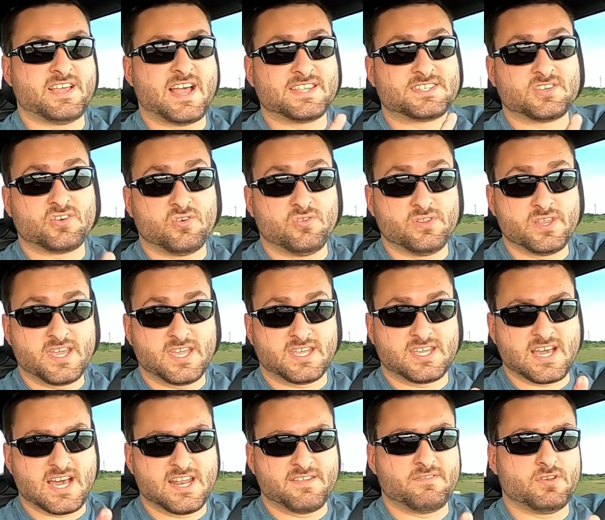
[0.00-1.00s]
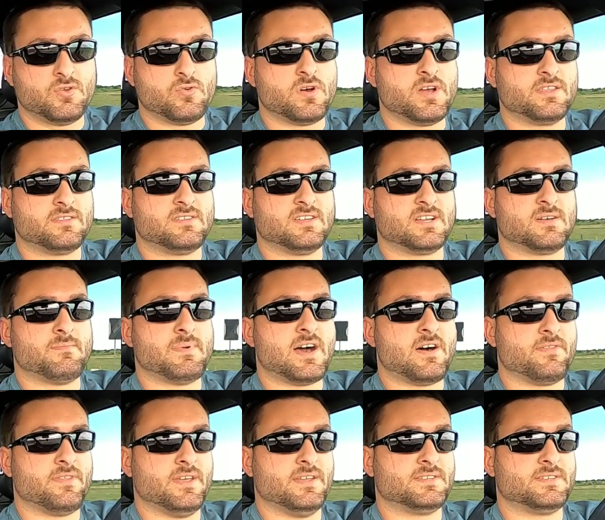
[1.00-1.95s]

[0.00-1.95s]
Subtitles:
That's the only kind of annoying thing about